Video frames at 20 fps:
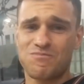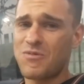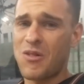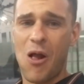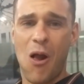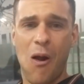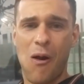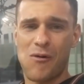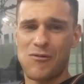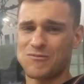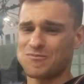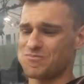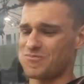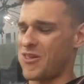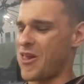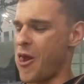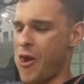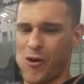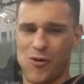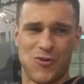is it good?
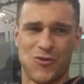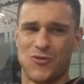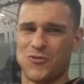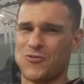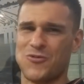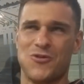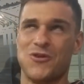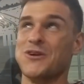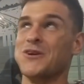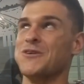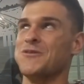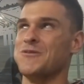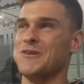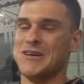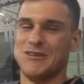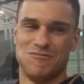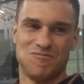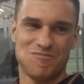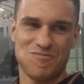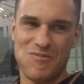Unreal,
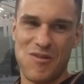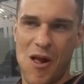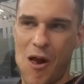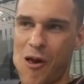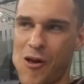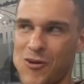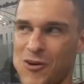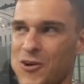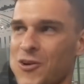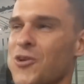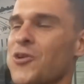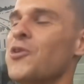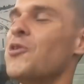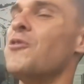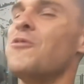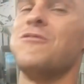man. I love